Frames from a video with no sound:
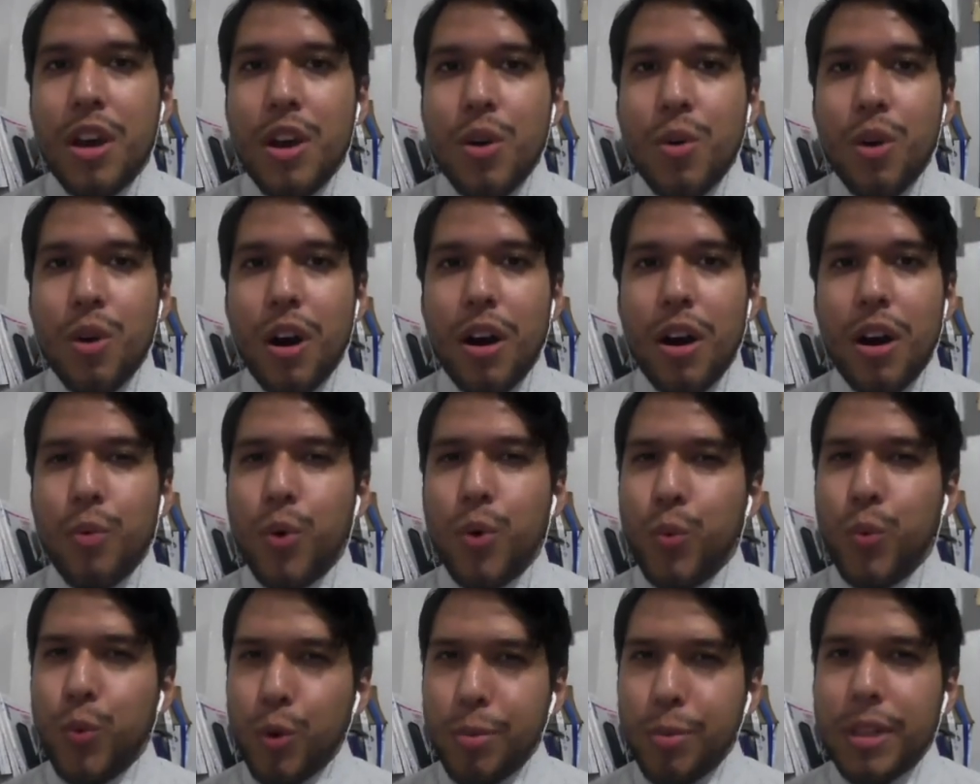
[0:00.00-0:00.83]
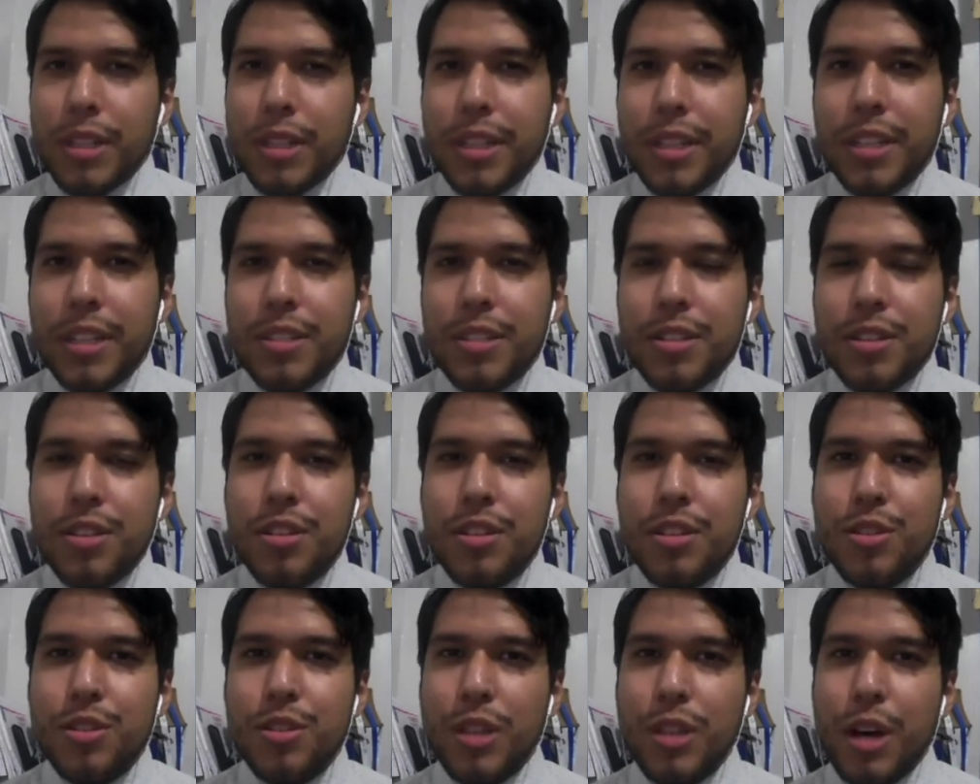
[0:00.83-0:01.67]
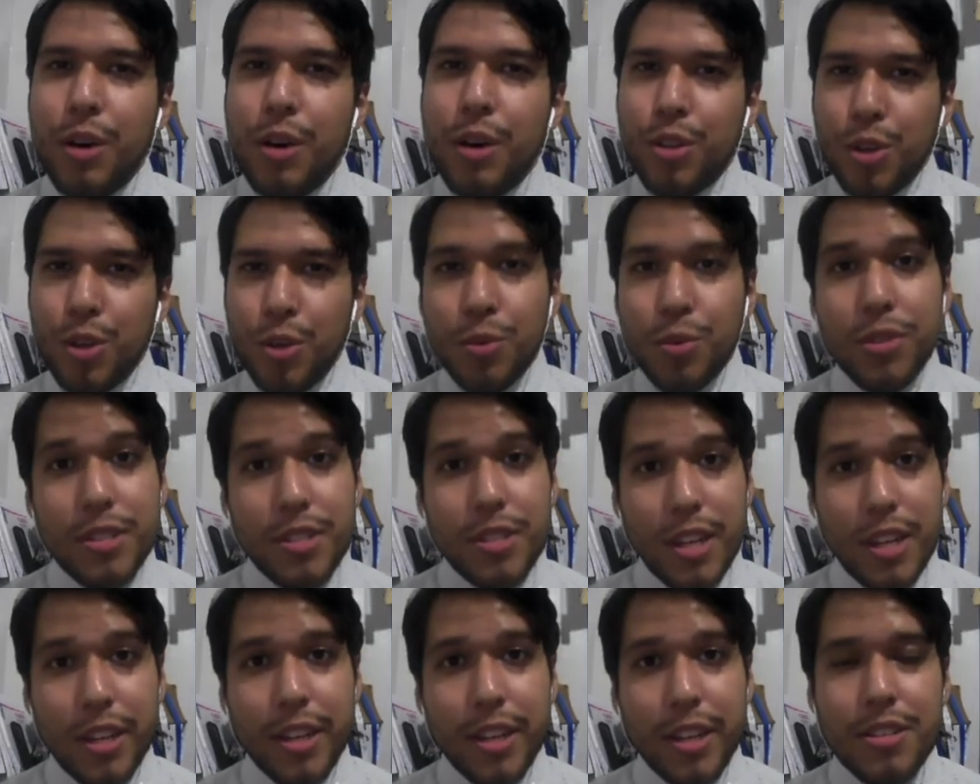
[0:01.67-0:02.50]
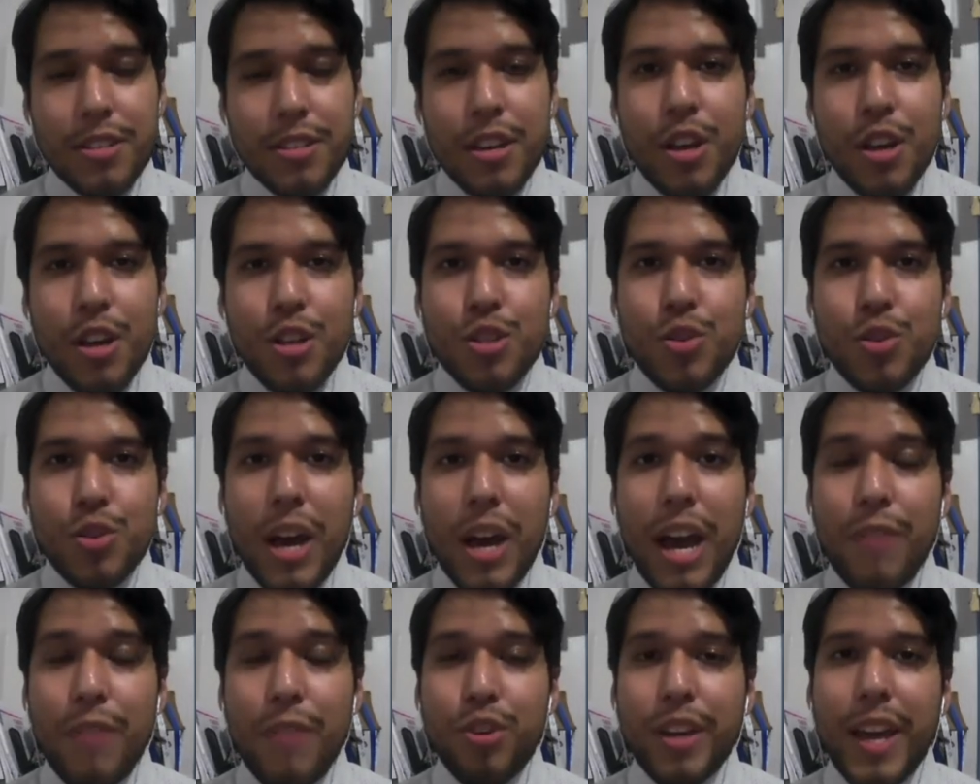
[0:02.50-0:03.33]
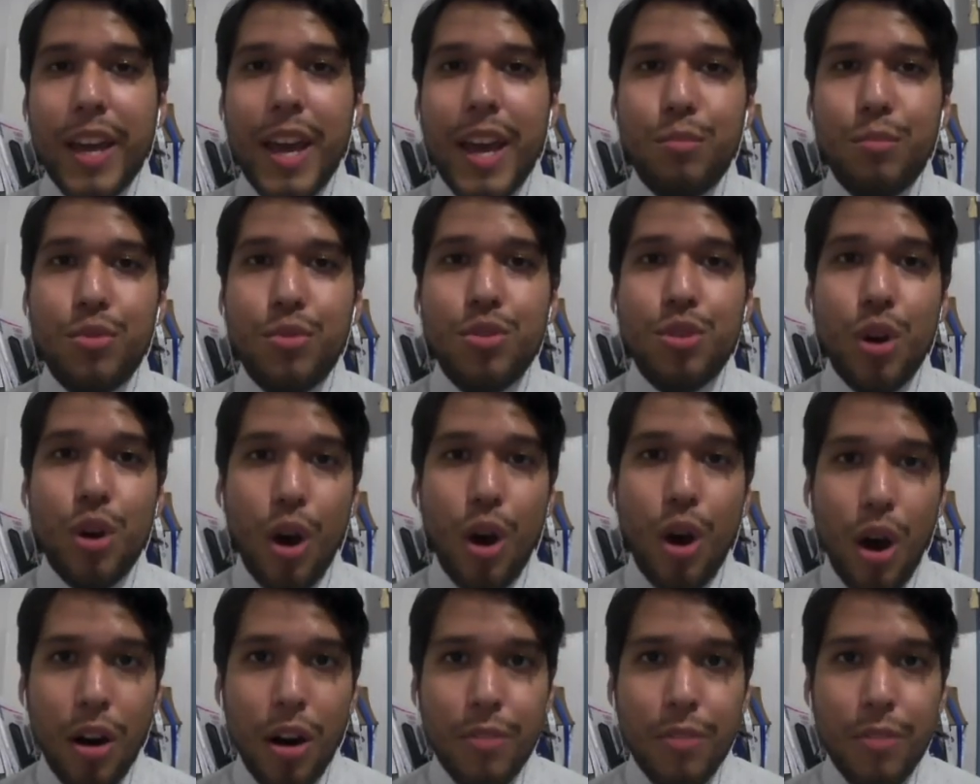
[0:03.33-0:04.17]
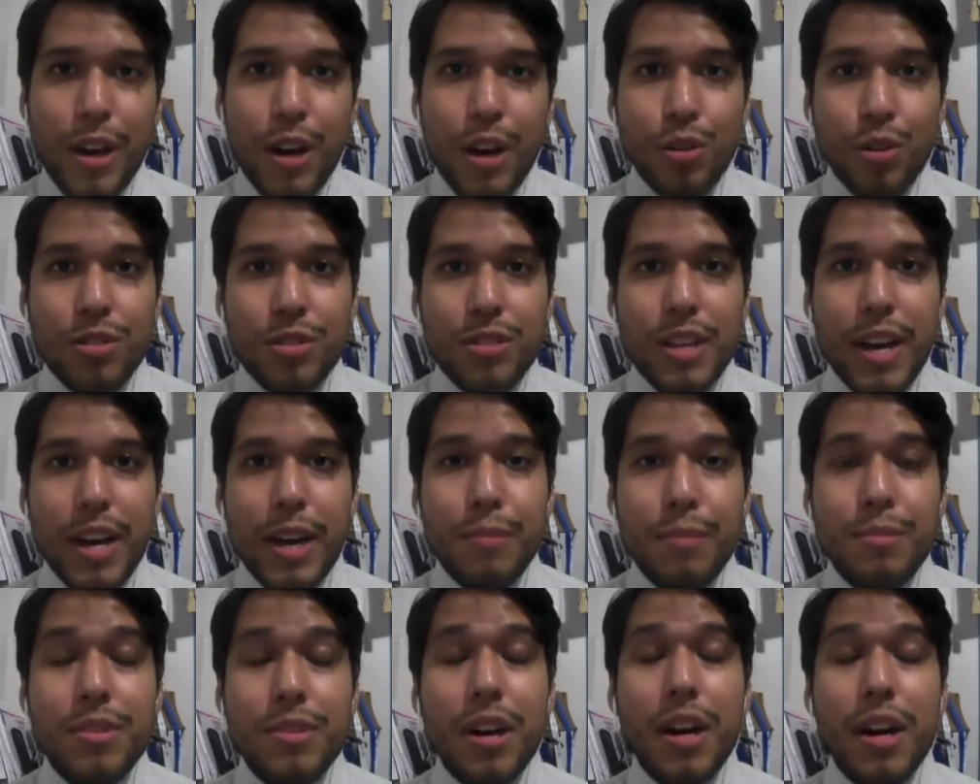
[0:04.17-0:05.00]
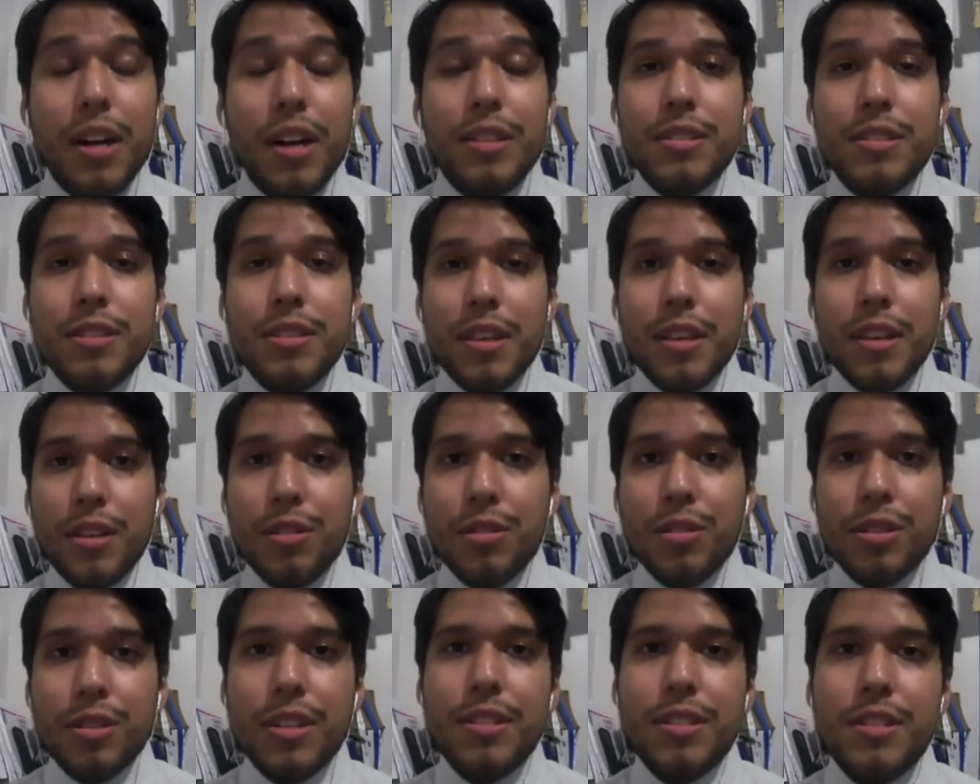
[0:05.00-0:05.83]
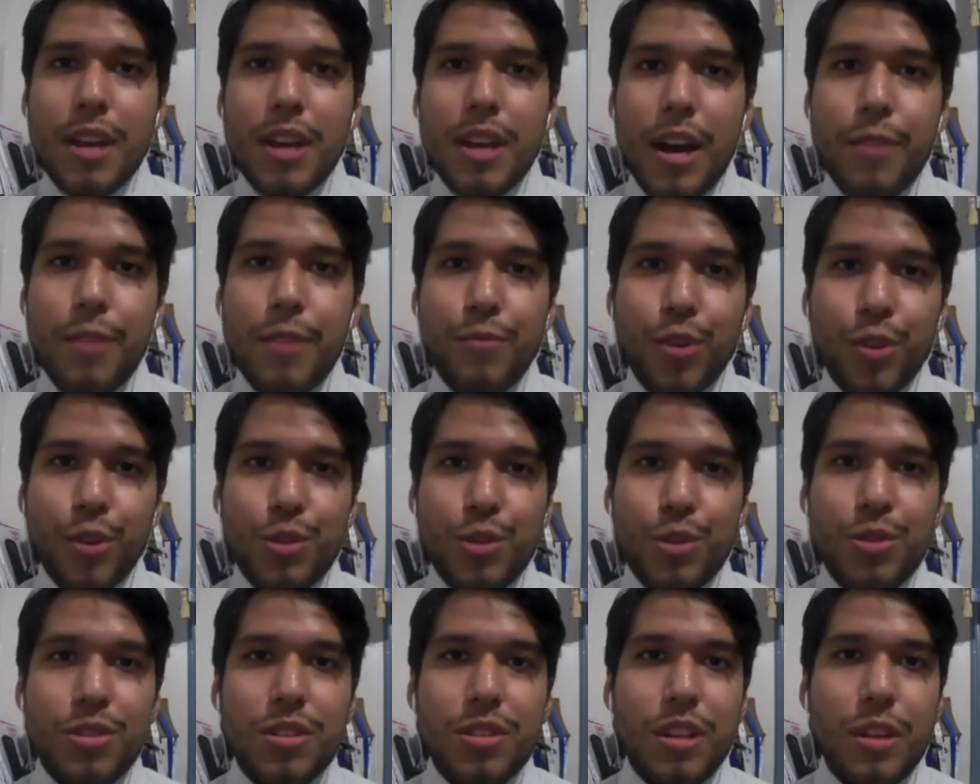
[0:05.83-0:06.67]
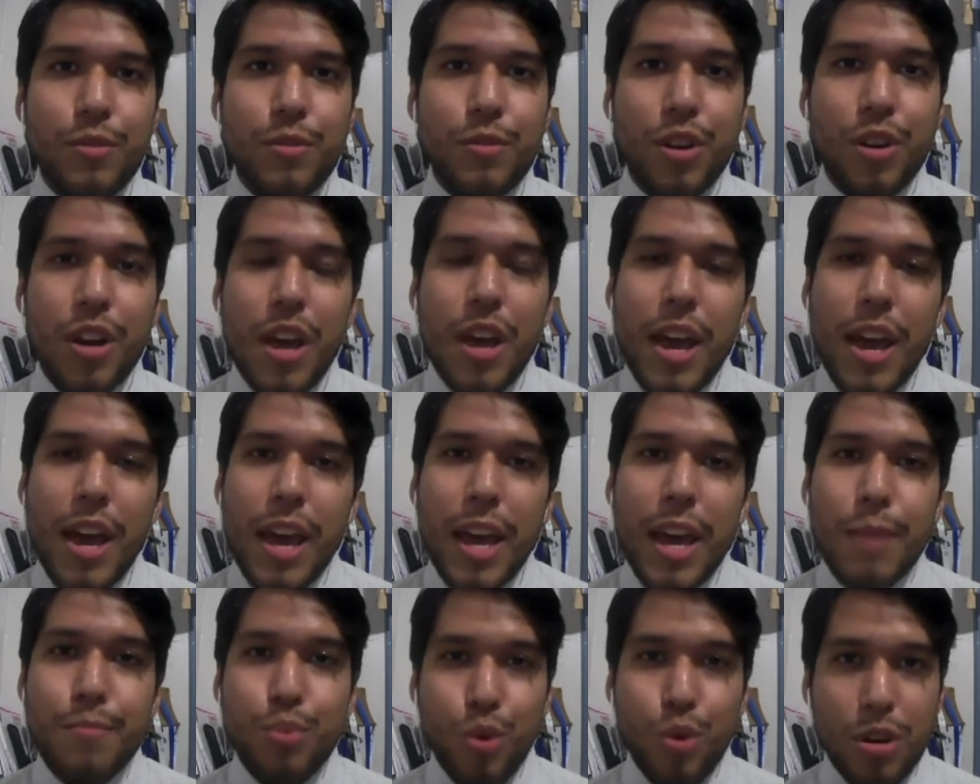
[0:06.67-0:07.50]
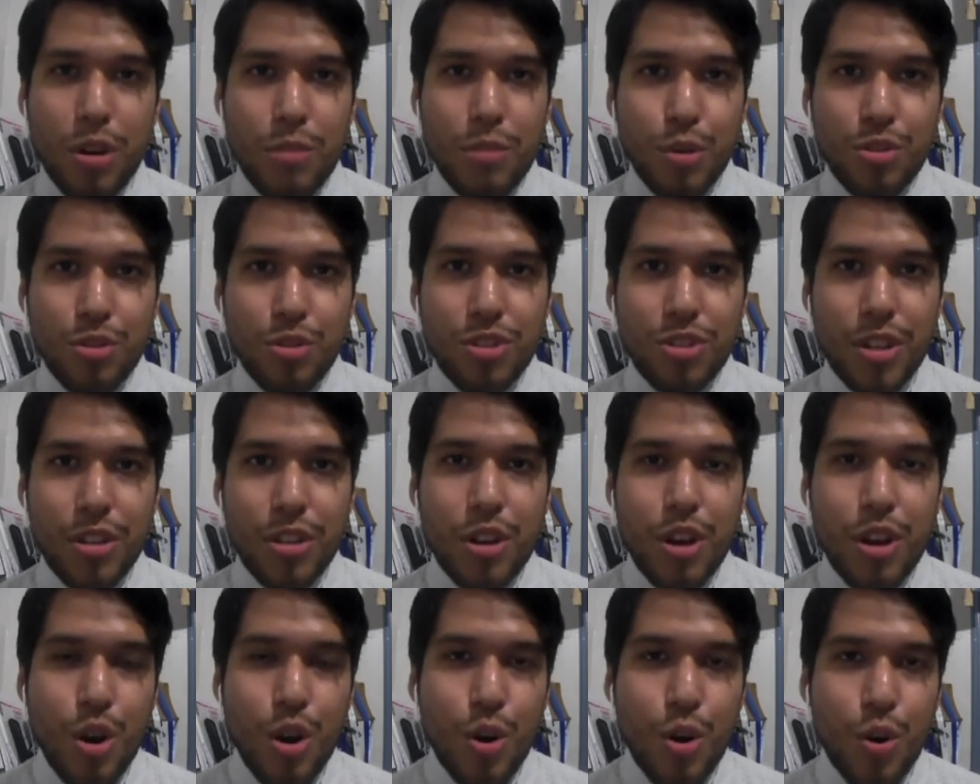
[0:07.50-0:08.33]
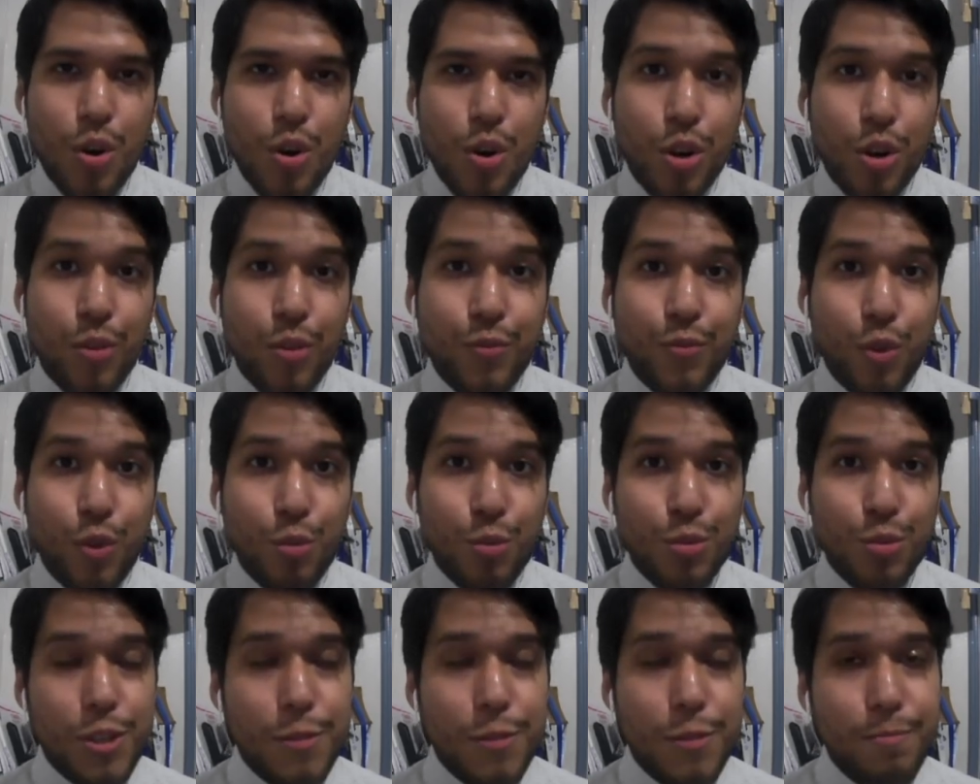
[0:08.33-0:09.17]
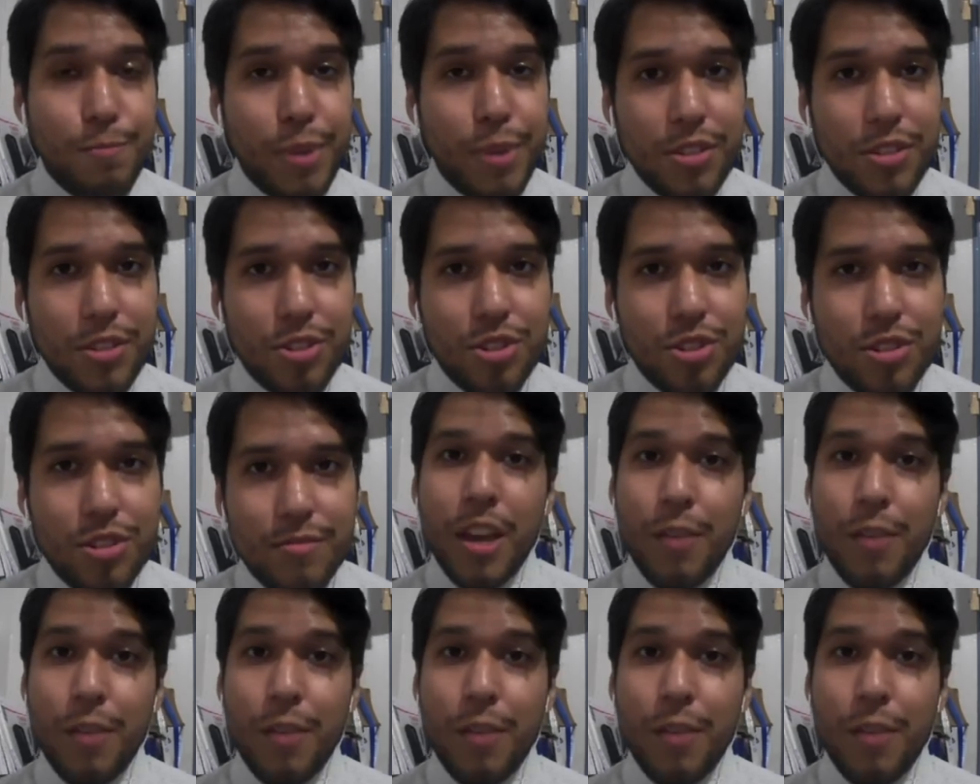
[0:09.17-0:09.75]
we will be lenient to allow you, the delegate, to have your cameras off at all times until it's time for you to deliver a point of motion or your formal speech.